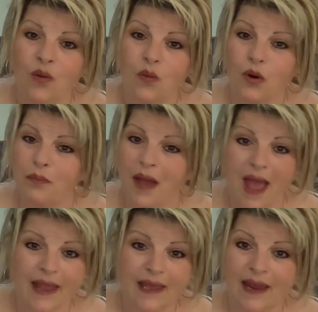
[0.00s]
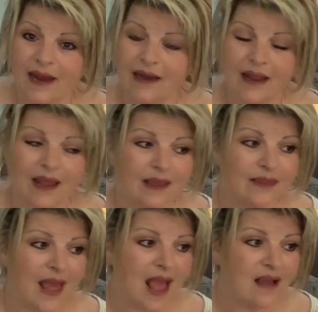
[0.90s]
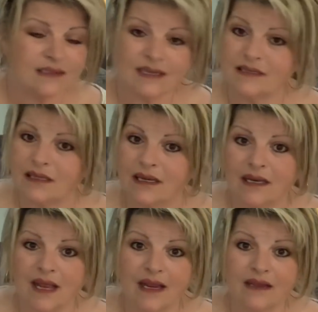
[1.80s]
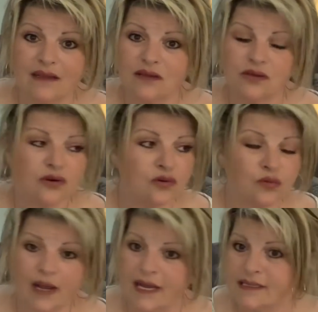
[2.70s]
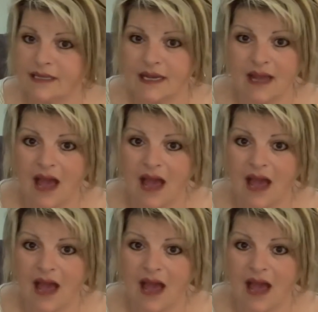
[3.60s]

we're packing, and the house is looking like crazy.